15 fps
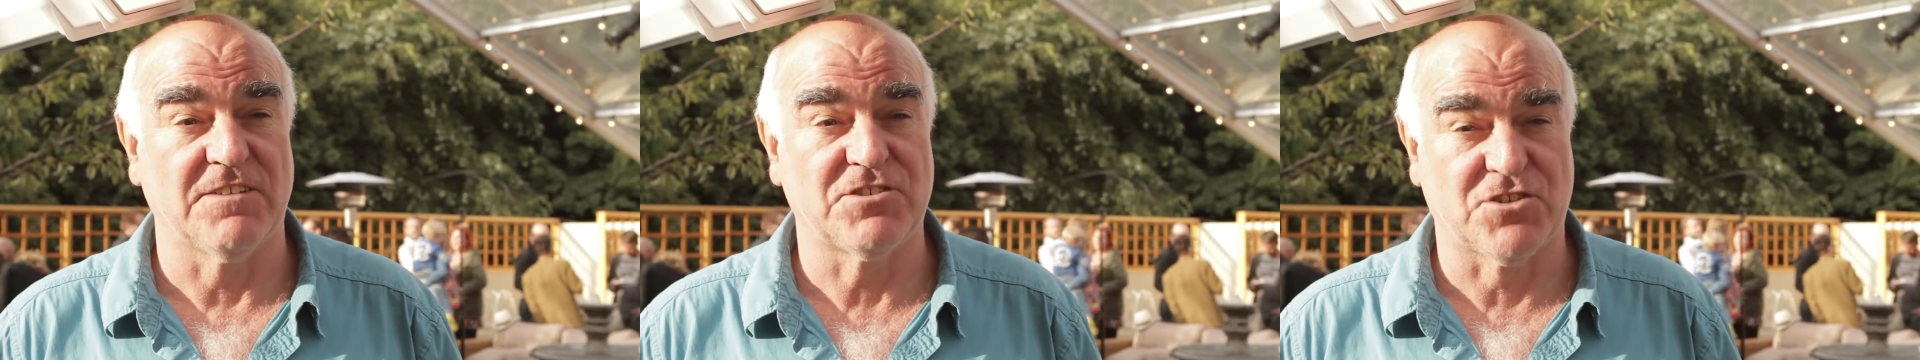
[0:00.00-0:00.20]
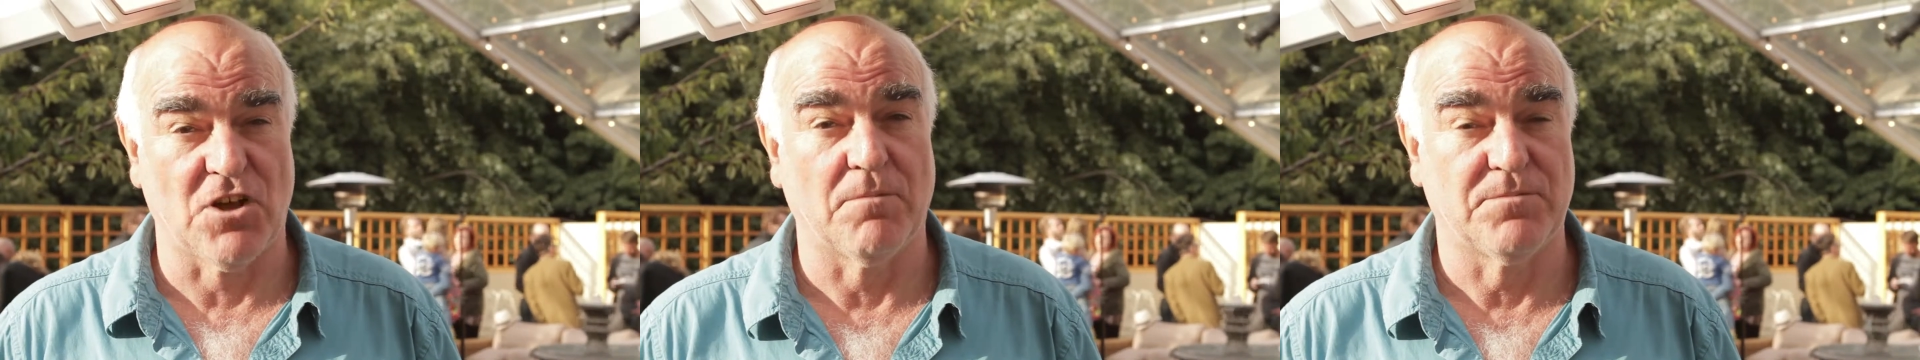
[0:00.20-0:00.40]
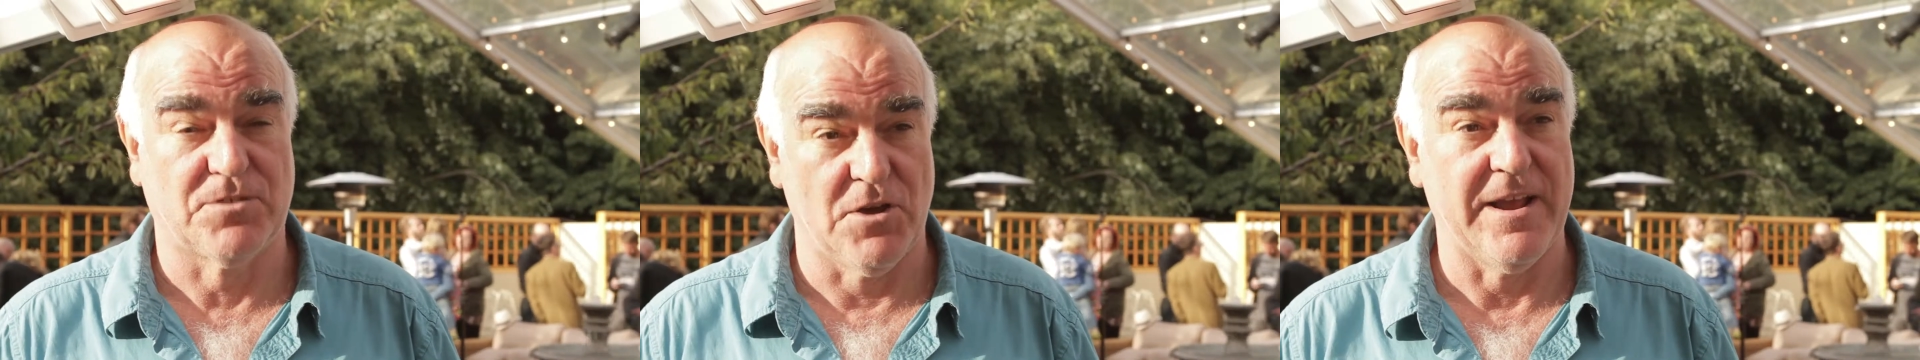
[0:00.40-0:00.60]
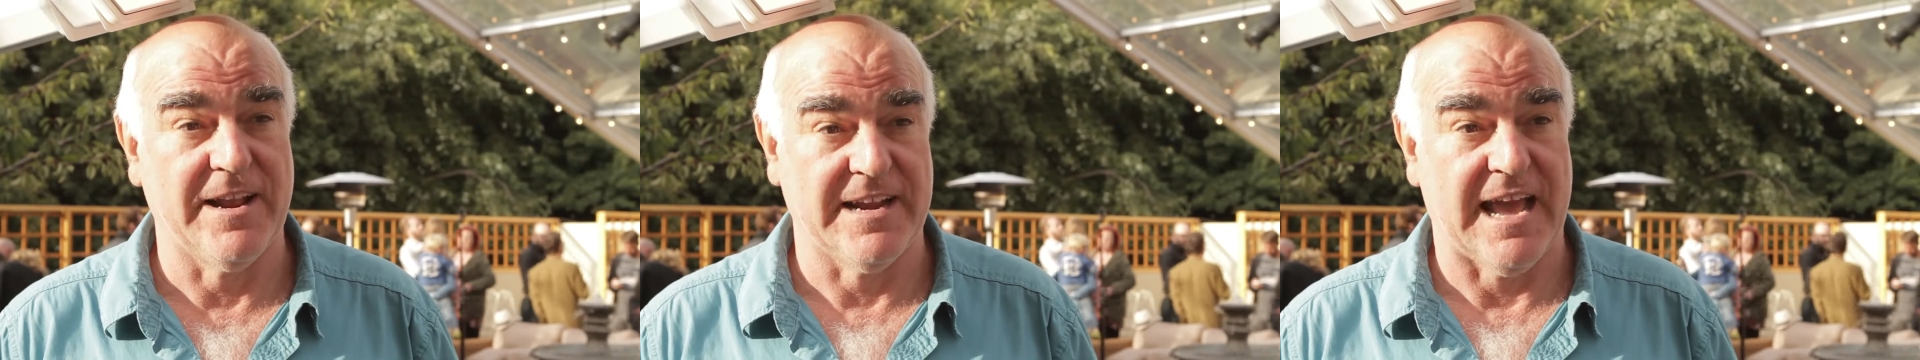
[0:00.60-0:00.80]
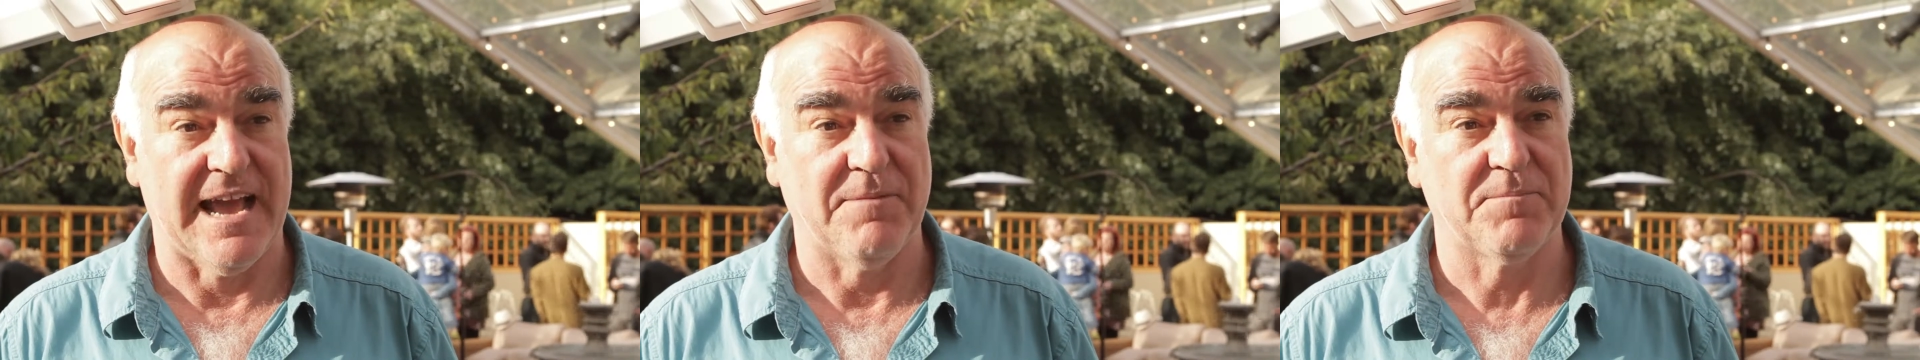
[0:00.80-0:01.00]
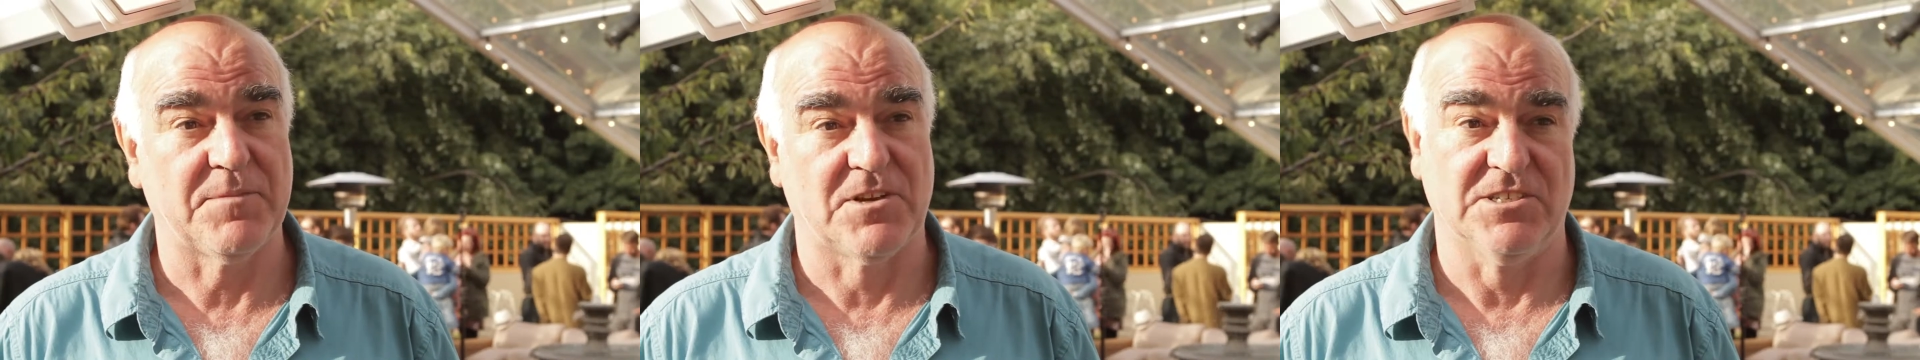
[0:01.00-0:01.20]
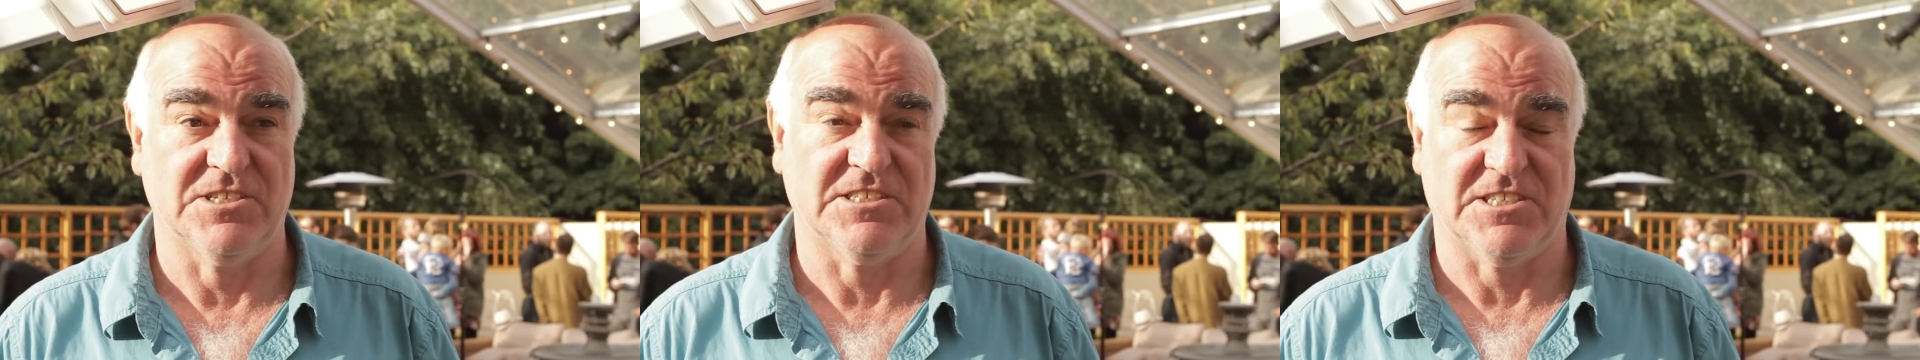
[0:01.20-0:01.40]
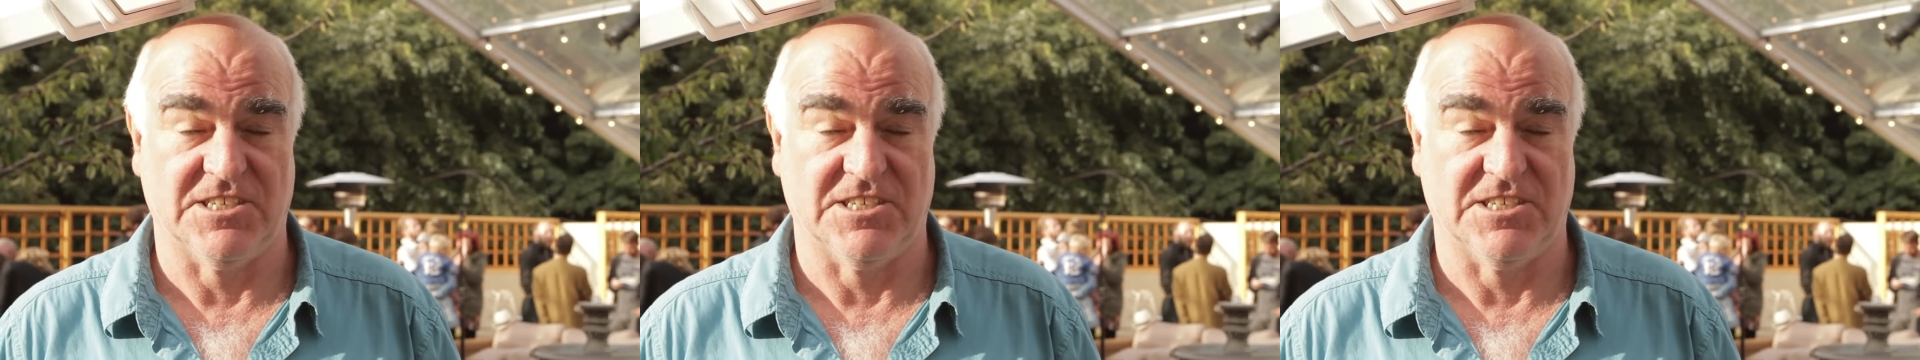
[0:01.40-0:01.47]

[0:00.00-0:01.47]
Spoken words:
I've stopped doing that because it's